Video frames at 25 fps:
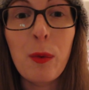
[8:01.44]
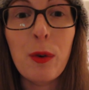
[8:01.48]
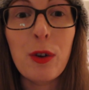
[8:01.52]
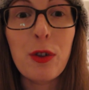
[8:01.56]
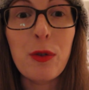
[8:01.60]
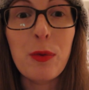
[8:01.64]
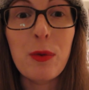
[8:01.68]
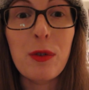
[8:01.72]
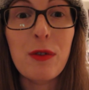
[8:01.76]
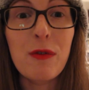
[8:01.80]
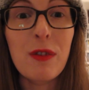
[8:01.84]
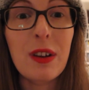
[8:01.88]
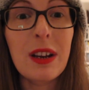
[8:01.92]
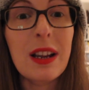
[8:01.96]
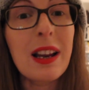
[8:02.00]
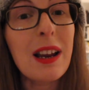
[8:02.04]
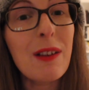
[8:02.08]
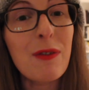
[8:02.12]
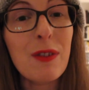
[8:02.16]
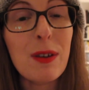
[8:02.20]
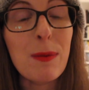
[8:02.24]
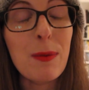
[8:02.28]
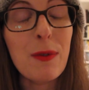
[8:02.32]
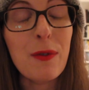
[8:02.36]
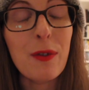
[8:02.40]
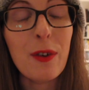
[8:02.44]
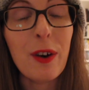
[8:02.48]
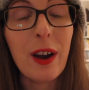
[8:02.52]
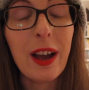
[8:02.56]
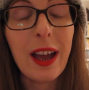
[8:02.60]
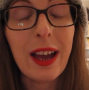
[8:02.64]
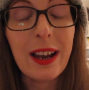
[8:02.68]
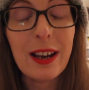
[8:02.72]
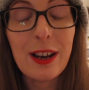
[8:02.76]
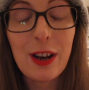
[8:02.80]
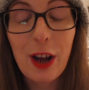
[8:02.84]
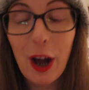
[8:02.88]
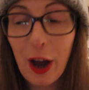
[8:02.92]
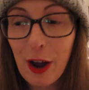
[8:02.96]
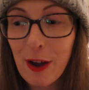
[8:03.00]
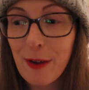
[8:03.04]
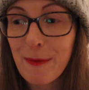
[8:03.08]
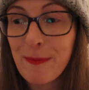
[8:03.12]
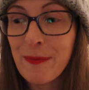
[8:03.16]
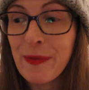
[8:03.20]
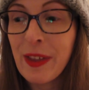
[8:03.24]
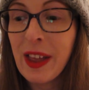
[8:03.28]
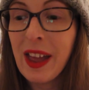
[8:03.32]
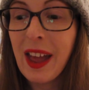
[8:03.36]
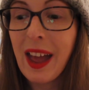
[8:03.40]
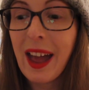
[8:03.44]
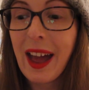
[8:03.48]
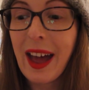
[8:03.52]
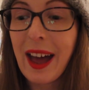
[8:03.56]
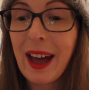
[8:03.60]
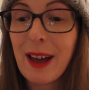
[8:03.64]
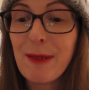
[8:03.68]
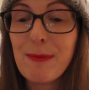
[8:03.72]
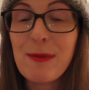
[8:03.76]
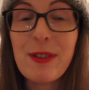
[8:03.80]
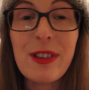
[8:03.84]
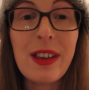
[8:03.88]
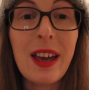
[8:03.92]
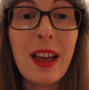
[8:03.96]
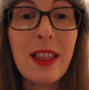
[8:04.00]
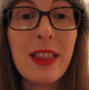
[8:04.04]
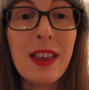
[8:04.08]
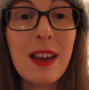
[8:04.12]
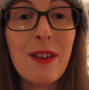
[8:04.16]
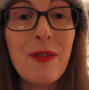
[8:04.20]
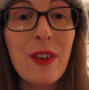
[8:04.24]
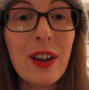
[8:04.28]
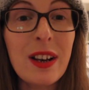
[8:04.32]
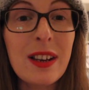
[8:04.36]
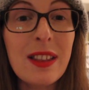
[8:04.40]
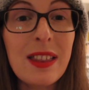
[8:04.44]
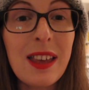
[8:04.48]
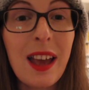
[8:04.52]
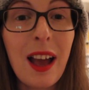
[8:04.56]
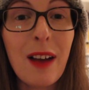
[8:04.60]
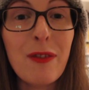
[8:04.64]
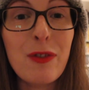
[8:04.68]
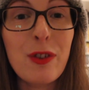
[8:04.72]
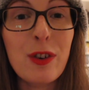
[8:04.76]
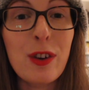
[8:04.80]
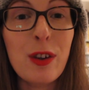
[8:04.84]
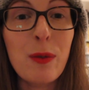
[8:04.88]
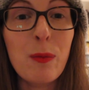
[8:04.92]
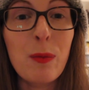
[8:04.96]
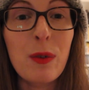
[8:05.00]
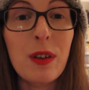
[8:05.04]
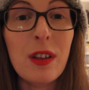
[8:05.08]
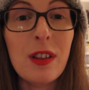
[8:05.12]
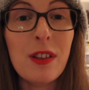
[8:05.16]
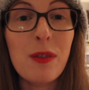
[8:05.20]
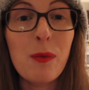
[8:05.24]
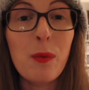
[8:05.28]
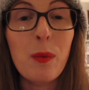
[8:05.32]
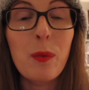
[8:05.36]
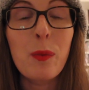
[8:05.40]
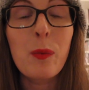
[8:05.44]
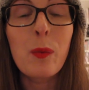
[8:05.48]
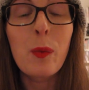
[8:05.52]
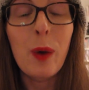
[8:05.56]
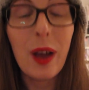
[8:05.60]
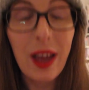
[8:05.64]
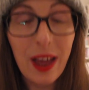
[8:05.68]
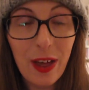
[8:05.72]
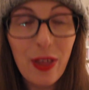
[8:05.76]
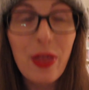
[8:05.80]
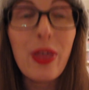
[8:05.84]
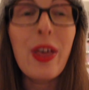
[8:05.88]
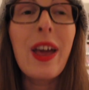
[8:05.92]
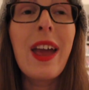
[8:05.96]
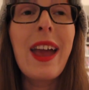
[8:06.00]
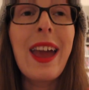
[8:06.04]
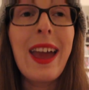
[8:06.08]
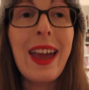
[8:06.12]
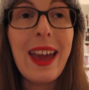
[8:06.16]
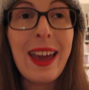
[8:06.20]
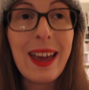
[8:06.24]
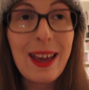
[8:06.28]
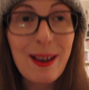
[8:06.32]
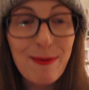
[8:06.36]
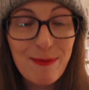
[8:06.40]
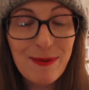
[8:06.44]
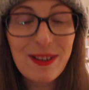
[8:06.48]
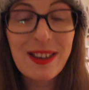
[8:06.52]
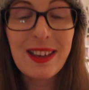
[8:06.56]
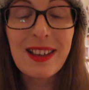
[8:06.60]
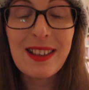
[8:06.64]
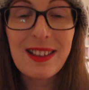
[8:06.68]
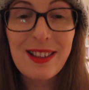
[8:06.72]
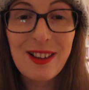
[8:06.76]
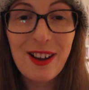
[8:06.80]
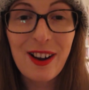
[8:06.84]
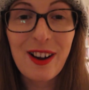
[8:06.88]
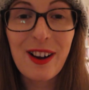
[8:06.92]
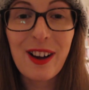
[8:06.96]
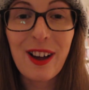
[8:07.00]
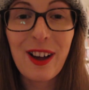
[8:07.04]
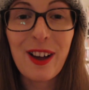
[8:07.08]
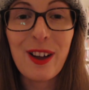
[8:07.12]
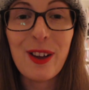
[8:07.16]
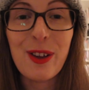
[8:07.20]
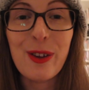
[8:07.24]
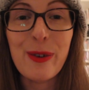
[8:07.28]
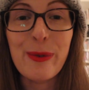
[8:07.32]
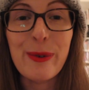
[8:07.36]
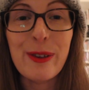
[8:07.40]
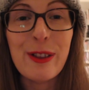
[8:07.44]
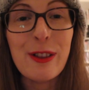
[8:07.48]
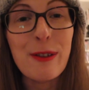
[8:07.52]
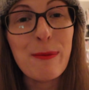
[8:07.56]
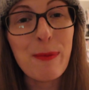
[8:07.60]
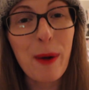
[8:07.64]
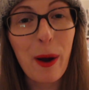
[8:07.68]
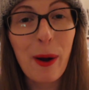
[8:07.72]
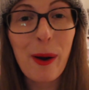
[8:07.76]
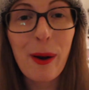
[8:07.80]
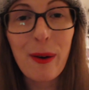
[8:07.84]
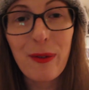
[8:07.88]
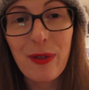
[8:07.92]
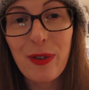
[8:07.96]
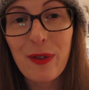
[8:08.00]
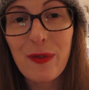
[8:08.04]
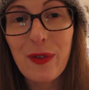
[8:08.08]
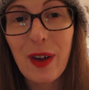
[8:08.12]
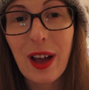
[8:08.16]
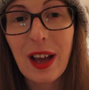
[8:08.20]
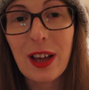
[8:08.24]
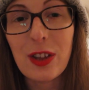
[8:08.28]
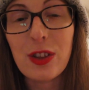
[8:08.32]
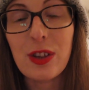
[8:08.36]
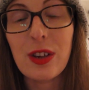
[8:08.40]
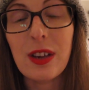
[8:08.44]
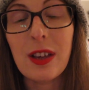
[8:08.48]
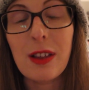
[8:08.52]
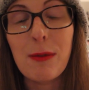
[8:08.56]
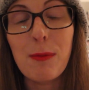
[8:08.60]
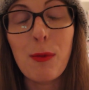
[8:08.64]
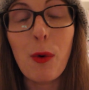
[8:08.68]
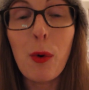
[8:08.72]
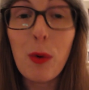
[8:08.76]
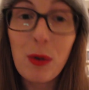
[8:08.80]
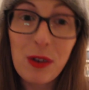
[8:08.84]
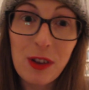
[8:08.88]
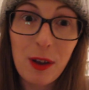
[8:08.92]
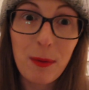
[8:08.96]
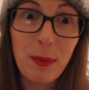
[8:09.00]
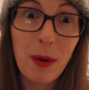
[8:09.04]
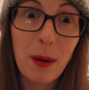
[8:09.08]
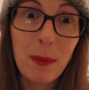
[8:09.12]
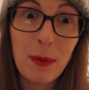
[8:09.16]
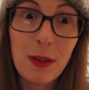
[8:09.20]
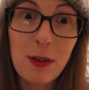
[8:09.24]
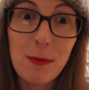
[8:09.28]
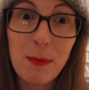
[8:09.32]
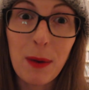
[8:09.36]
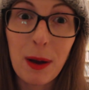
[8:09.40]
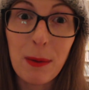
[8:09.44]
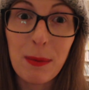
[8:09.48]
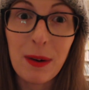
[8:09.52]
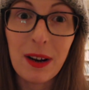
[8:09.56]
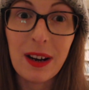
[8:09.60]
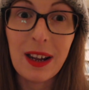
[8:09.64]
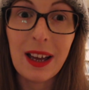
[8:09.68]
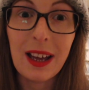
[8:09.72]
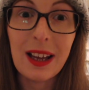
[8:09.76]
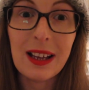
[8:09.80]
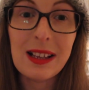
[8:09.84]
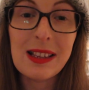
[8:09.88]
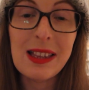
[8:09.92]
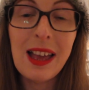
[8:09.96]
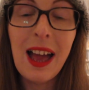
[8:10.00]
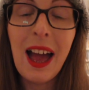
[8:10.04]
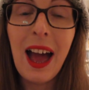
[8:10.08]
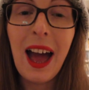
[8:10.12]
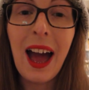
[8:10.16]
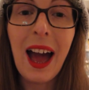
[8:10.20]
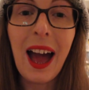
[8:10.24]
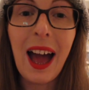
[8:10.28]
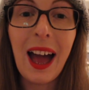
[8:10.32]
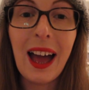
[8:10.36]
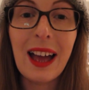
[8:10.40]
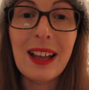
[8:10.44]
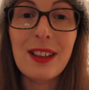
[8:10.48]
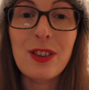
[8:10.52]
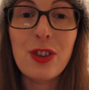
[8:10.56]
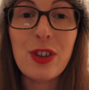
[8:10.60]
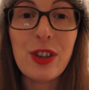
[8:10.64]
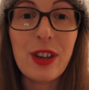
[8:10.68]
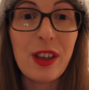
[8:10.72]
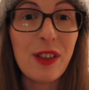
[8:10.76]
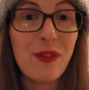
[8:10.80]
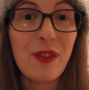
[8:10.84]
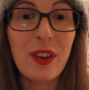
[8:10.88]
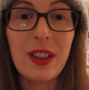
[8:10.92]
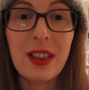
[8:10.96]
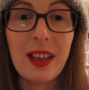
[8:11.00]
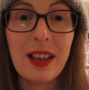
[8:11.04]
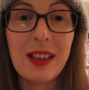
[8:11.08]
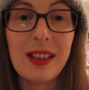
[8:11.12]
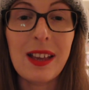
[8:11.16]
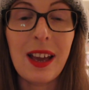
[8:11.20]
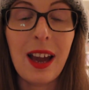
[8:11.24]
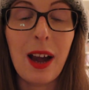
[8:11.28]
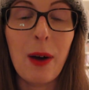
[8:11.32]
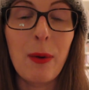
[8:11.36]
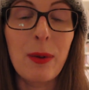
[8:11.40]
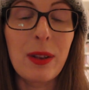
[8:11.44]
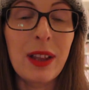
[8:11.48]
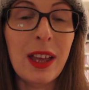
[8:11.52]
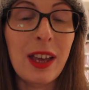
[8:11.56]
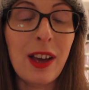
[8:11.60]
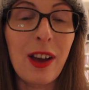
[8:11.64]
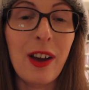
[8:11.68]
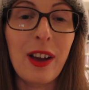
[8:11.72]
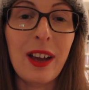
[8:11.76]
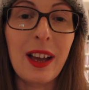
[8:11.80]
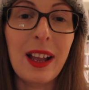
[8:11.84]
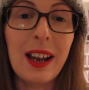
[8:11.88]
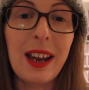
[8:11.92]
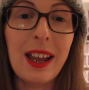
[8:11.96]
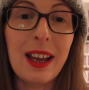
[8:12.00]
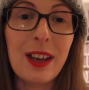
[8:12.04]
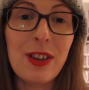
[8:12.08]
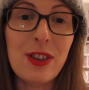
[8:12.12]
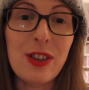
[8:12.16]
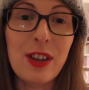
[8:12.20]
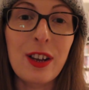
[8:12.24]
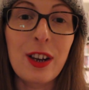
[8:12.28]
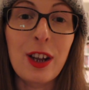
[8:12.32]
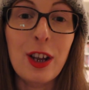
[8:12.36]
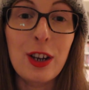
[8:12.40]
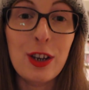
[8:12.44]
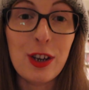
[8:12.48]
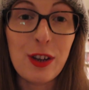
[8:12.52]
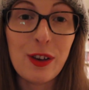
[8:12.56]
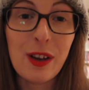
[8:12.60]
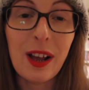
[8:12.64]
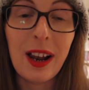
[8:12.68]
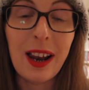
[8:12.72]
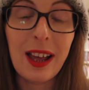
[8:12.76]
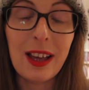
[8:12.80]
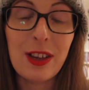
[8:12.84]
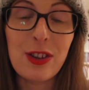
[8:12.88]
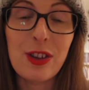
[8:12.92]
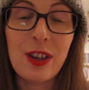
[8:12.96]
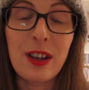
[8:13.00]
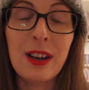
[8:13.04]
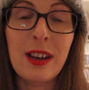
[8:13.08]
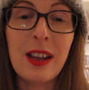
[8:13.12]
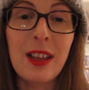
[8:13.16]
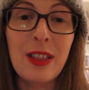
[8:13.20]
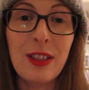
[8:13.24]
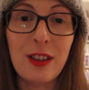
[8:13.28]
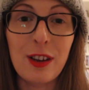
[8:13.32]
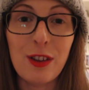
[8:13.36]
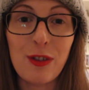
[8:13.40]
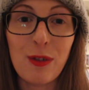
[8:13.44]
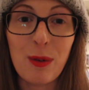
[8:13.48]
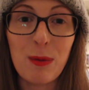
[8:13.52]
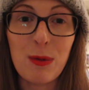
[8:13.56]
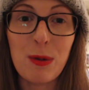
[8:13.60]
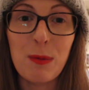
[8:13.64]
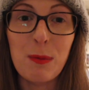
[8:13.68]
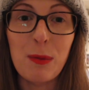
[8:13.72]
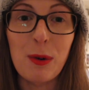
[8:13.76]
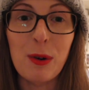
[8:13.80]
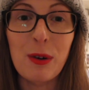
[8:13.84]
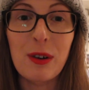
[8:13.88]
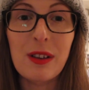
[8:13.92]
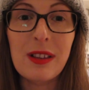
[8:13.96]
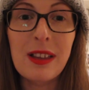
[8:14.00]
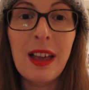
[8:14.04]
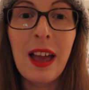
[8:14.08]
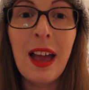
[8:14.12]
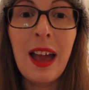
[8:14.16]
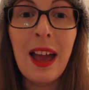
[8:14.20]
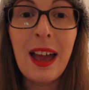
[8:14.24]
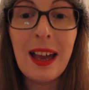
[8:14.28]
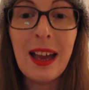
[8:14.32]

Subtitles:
which was really lovely before I headed home. So yeah, the event in the afternoon was with M.T.S. Darker, who was the poet of the fair. She's also published by Blood Axe and she is fantastic. I will link her collection, her new collection, in the description box